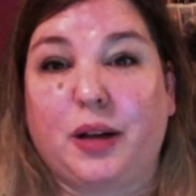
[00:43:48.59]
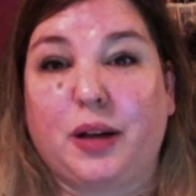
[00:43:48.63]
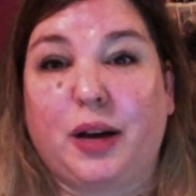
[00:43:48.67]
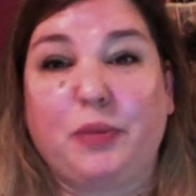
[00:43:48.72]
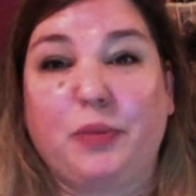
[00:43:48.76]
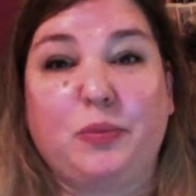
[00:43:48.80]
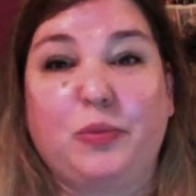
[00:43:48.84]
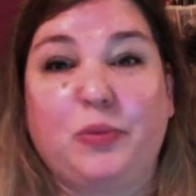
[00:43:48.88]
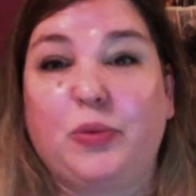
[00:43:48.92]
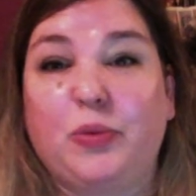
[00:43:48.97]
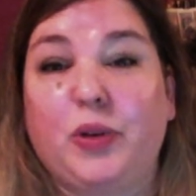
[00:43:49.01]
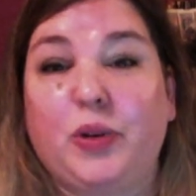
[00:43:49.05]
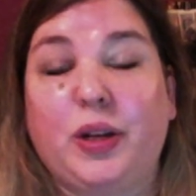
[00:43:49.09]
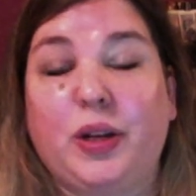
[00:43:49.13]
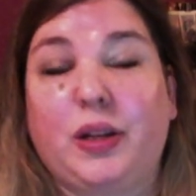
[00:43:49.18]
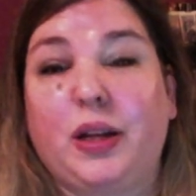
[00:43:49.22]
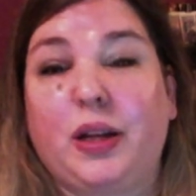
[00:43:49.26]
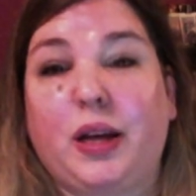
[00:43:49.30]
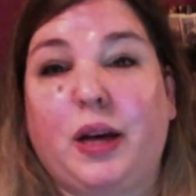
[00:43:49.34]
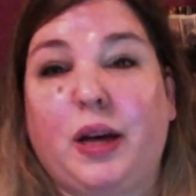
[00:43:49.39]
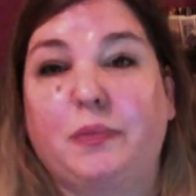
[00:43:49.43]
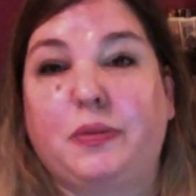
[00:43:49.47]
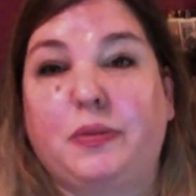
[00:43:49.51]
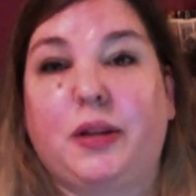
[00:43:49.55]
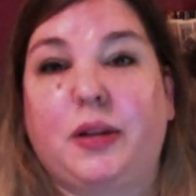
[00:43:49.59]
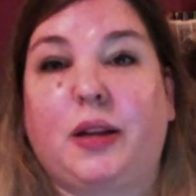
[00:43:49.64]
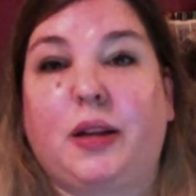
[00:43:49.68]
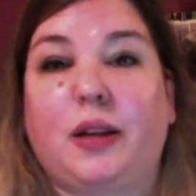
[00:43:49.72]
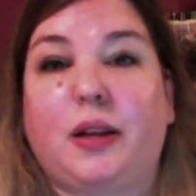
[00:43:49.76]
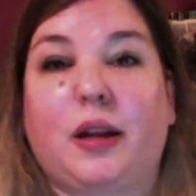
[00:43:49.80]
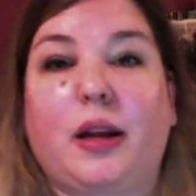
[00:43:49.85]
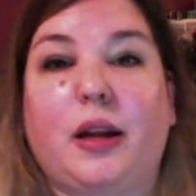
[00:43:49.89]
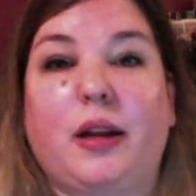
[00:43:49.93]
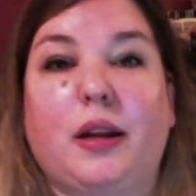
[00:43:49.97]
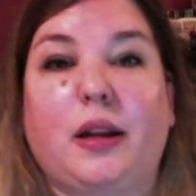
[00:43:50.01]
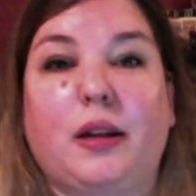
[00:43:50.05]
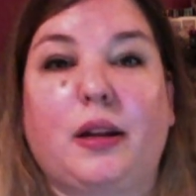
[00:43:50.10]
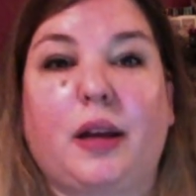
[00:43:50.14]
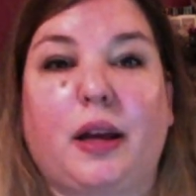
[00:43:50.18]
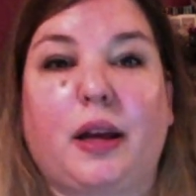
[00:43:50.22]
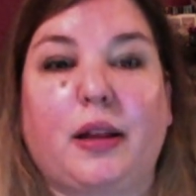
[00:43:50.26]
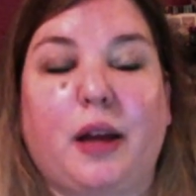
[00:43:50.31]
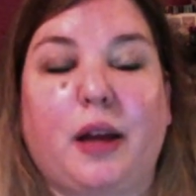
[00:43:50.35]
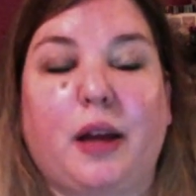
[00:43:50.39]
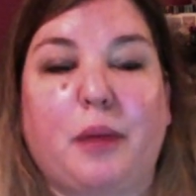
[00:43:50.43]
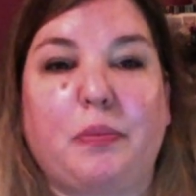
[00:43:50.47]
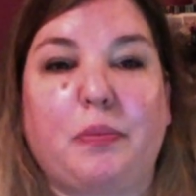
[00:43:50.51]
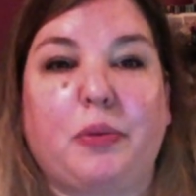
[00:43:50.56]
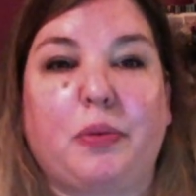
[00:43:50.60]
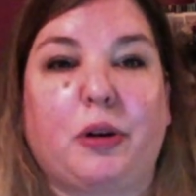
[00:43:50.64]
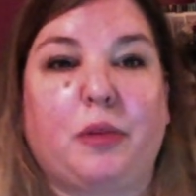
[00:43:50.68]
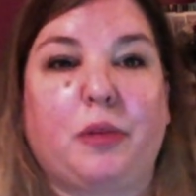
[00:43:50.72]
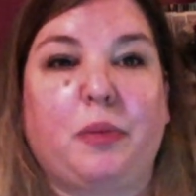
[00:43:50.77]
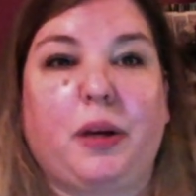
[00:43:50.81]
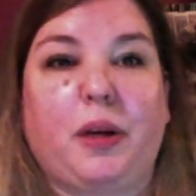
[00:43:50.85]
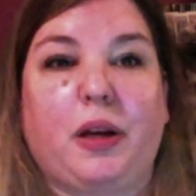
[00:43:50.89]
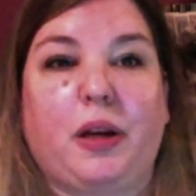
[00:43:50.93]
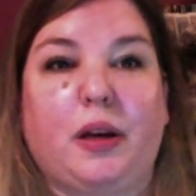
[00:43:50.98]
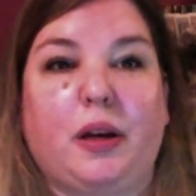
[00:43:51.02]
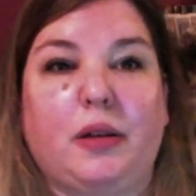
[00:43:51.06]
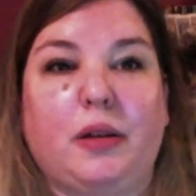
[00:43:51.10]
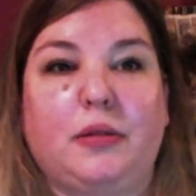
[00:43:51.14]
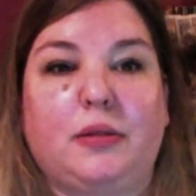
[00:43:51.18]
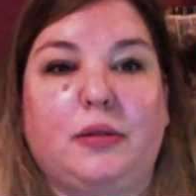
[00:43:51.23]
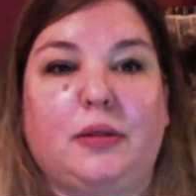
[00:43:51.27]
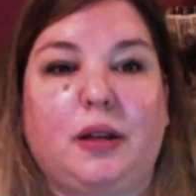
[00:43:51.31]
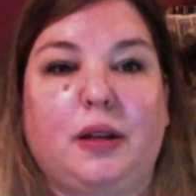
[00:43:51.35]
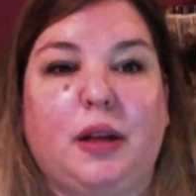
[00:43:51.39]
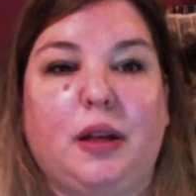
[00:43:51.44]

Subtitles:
I'm really upset that I didn't like that book because